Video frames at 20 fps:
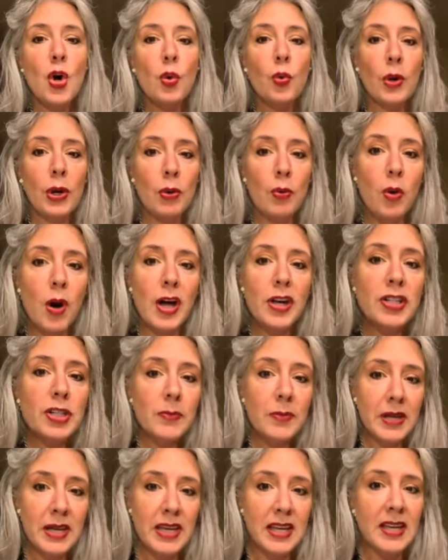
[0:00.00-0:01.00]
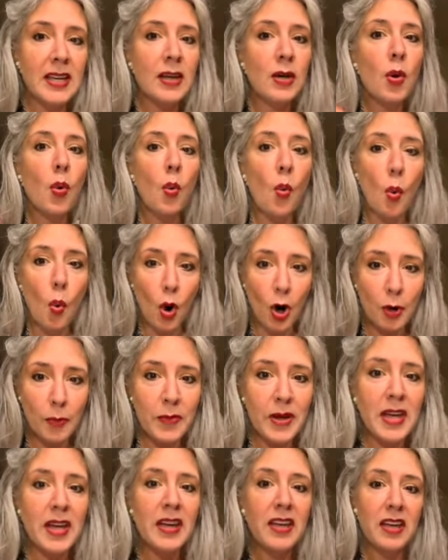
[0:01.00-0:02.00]
we want to begin
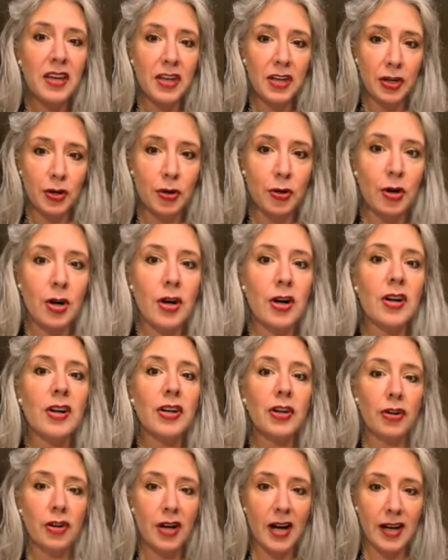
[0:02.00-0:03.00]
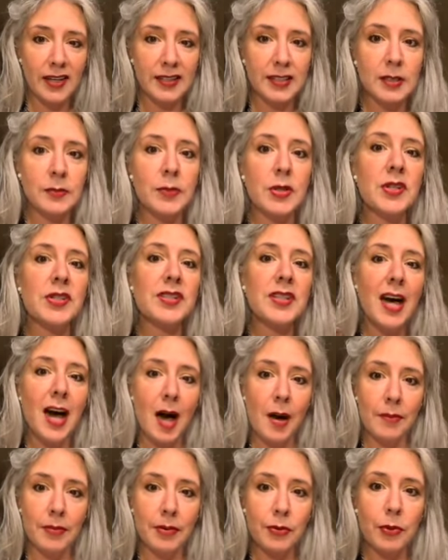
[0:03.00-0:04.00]
warming your customers
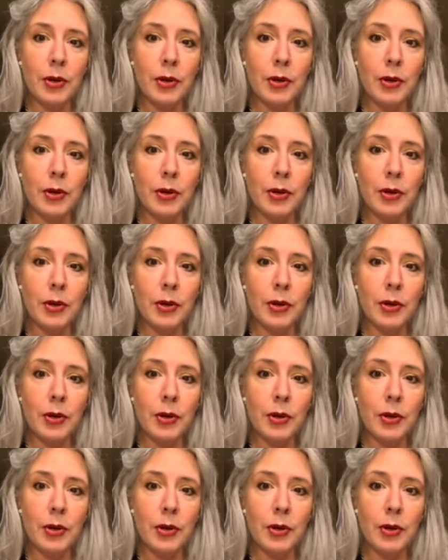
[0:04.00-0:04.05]
up.